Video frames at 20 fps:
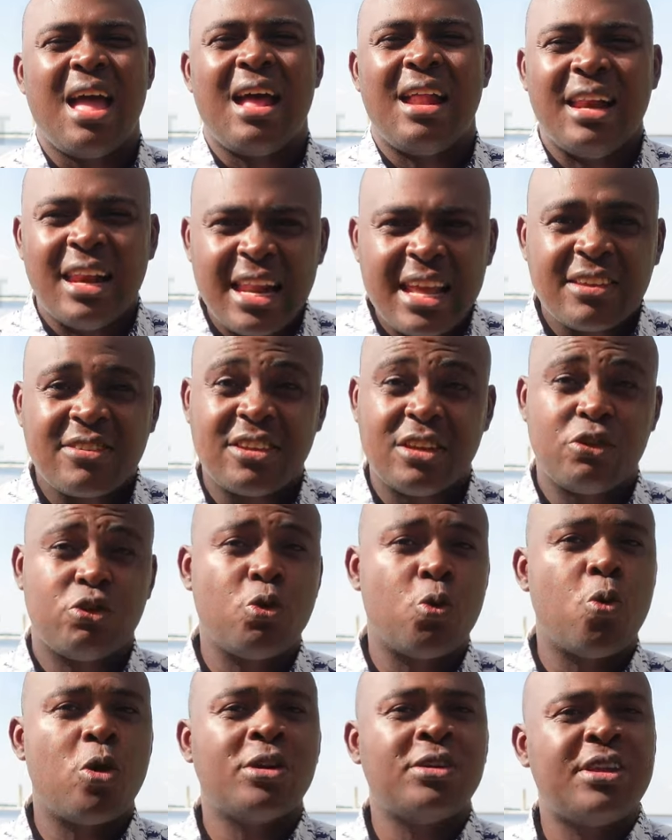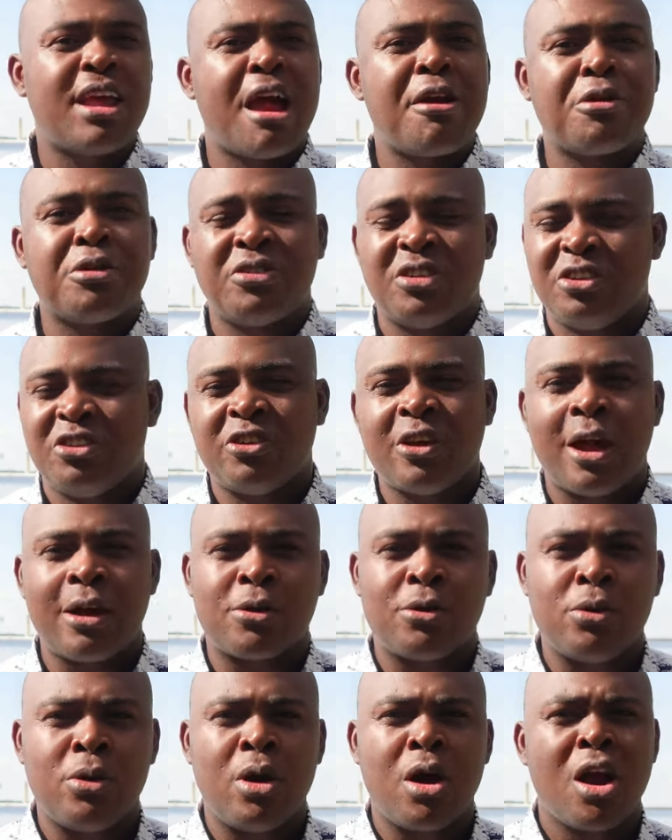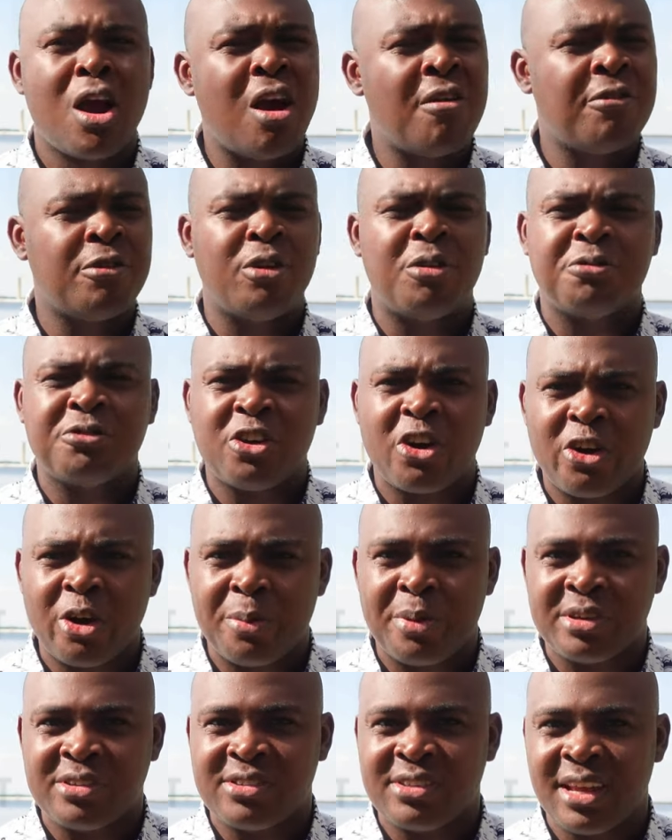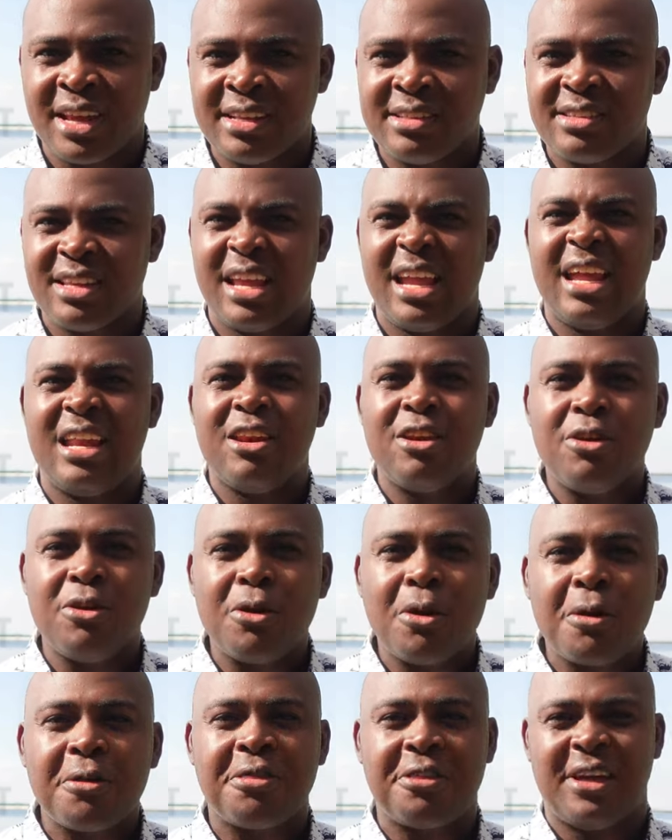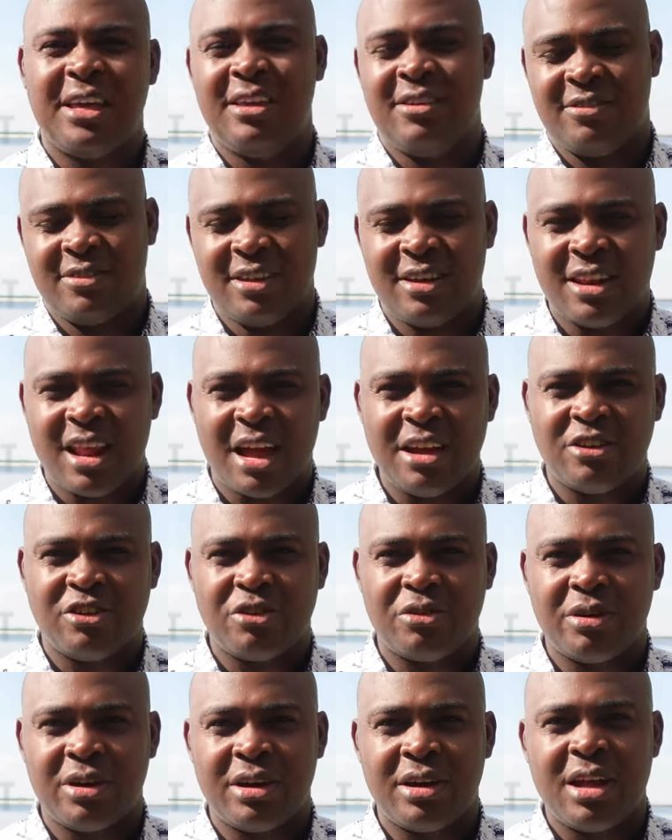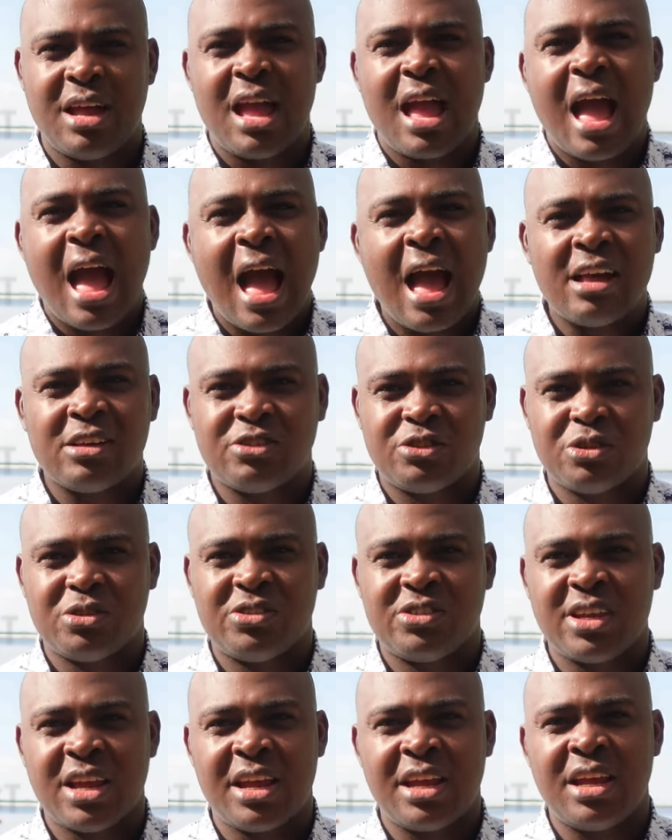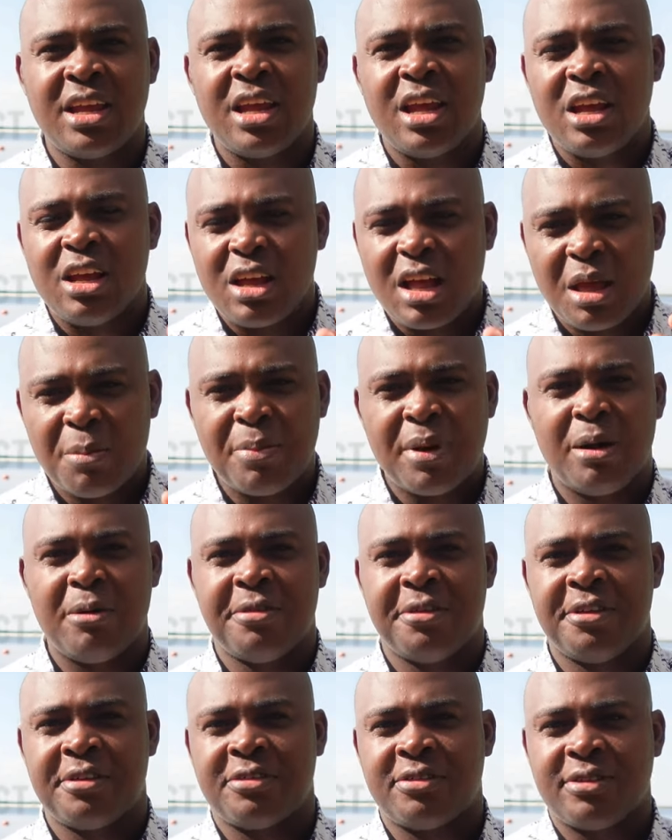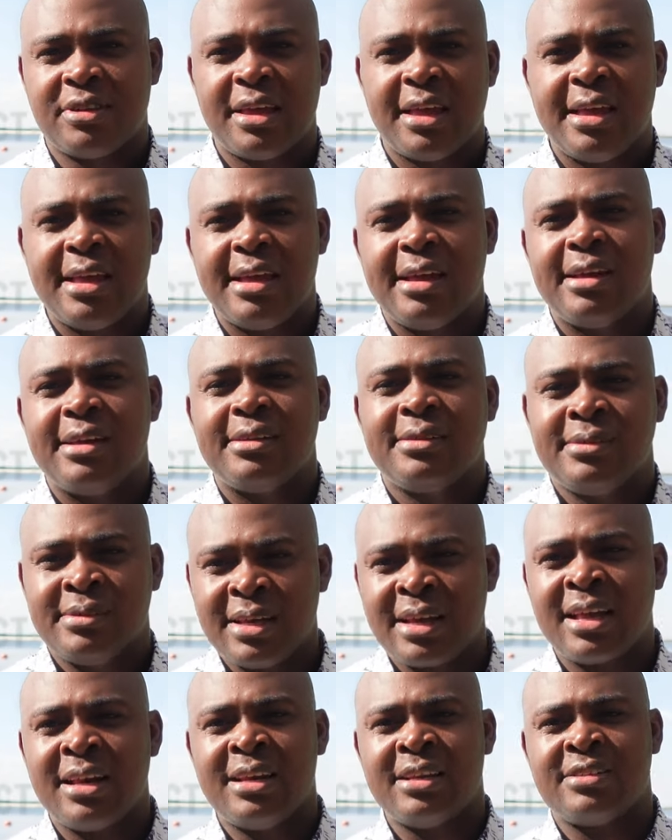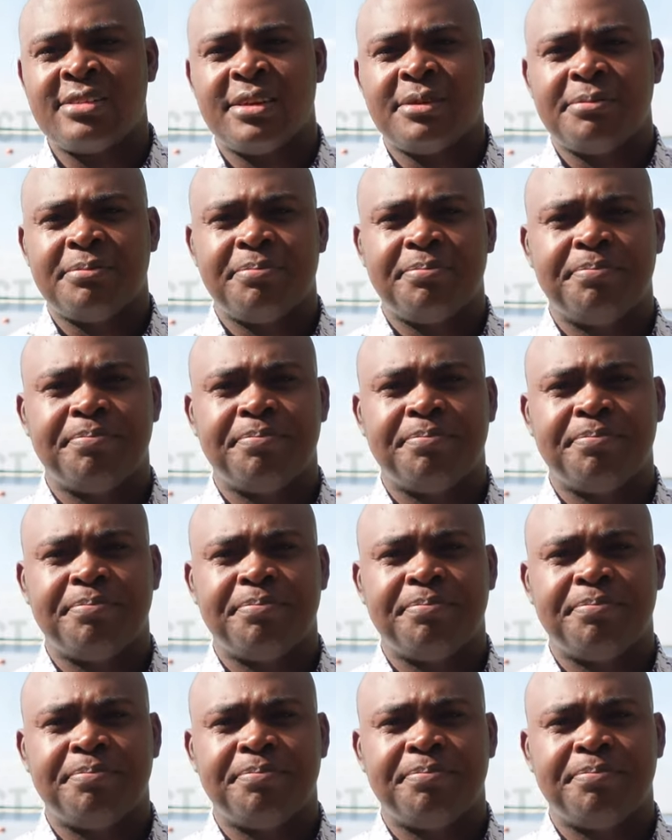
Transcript: Listen to what Darius Ishaku, governor of Taraba State in northeastern Nigeria, has to say about this. Take a listen.